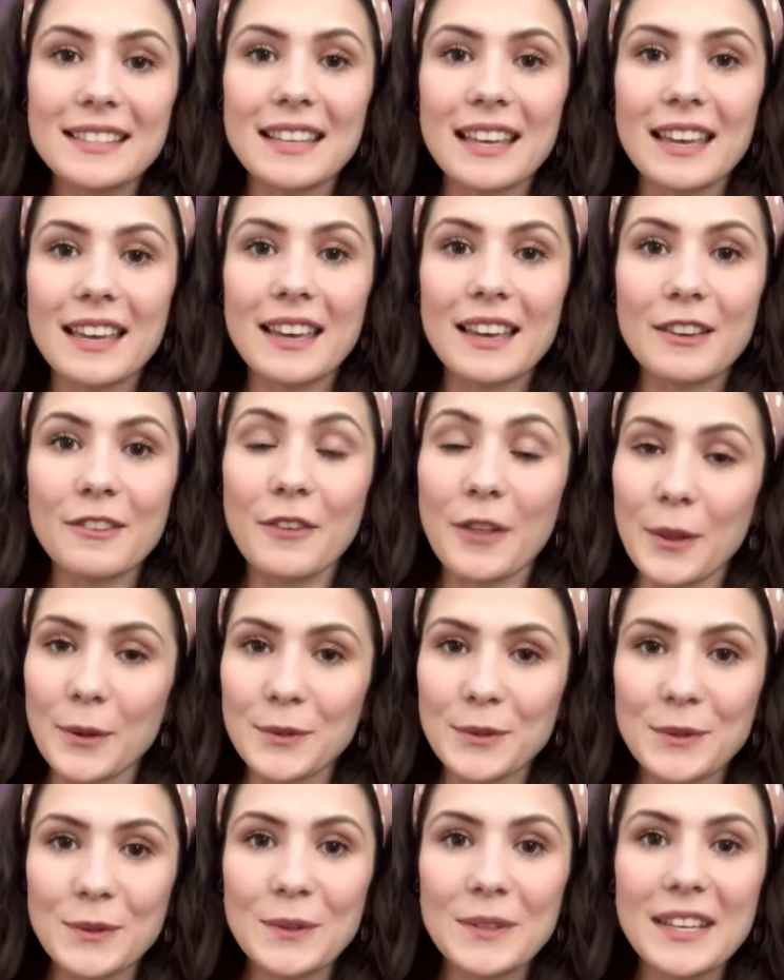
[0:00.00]
uh, fellow
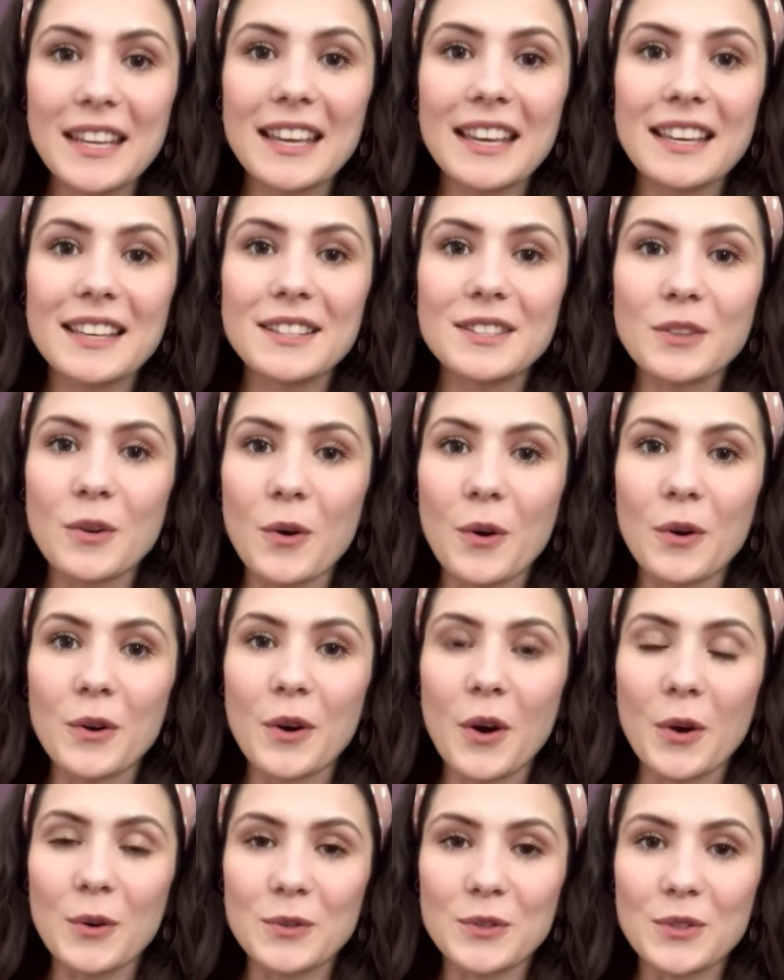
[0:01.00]
students
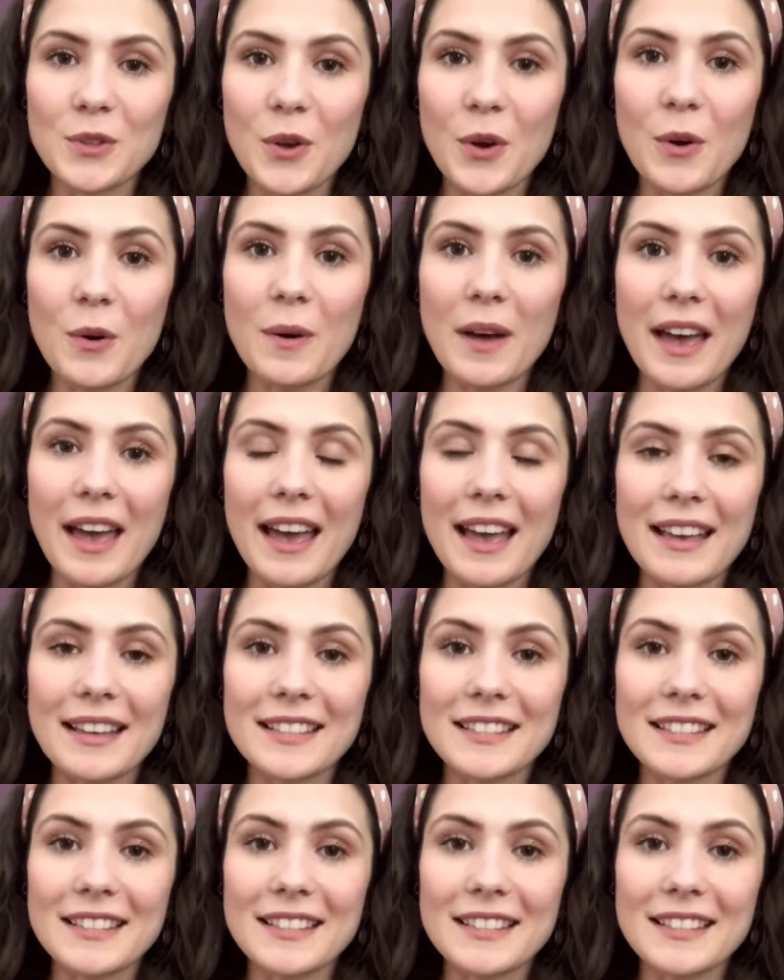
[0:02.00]
or also uh,